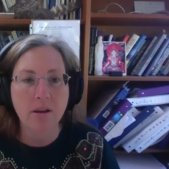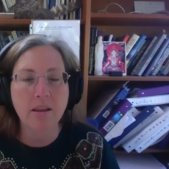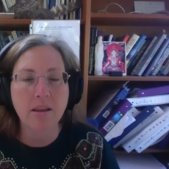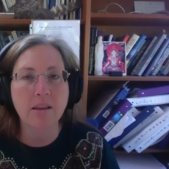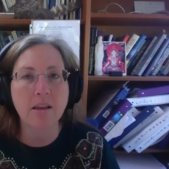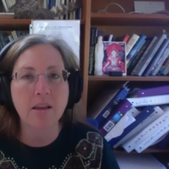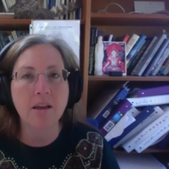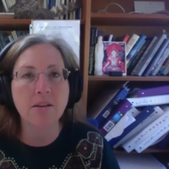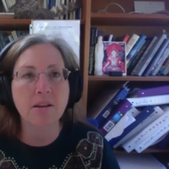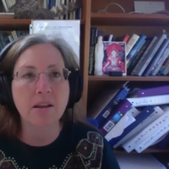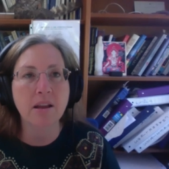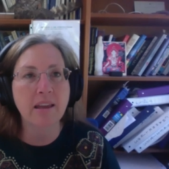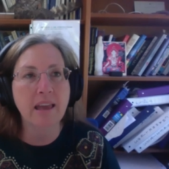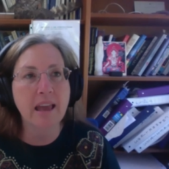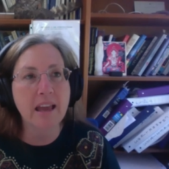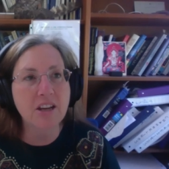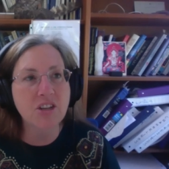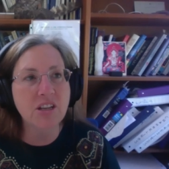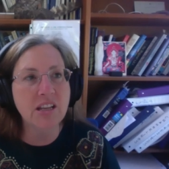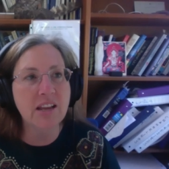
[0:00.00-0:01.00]
And then
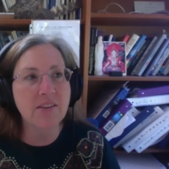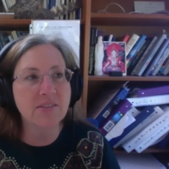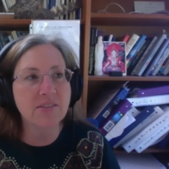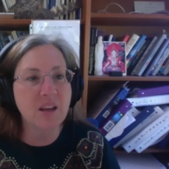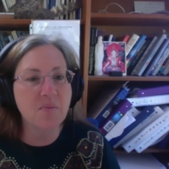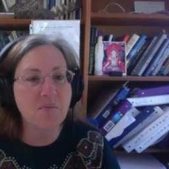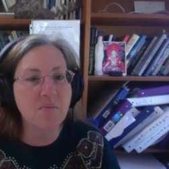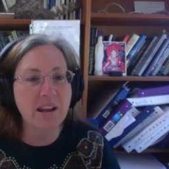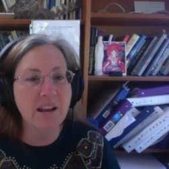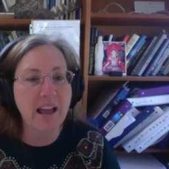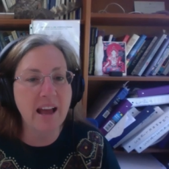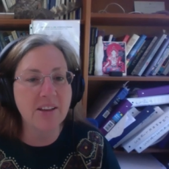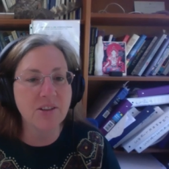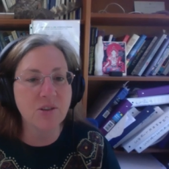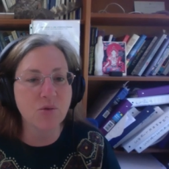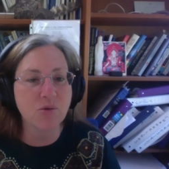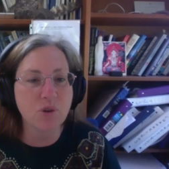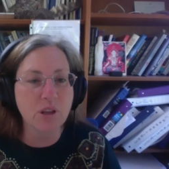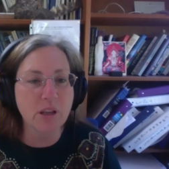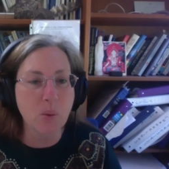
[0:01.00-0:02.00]
occasionally if somebody has
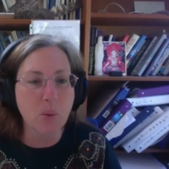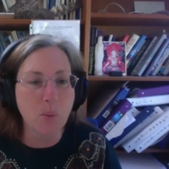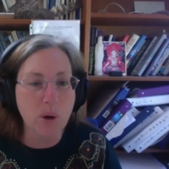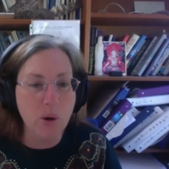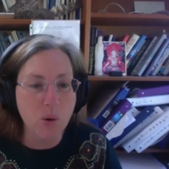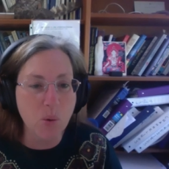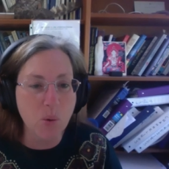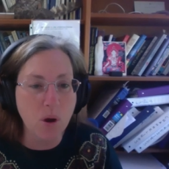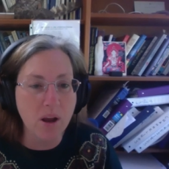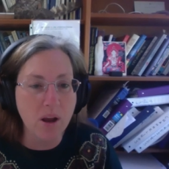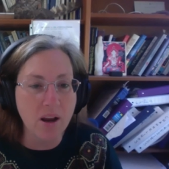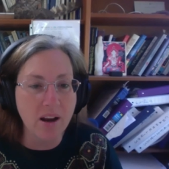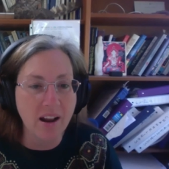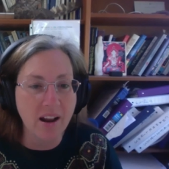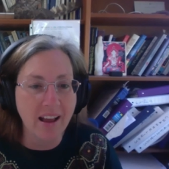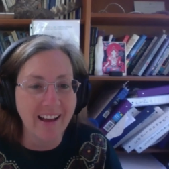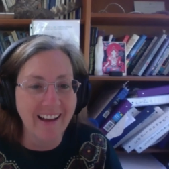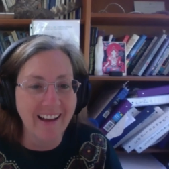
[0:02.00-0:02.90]
a really weird one,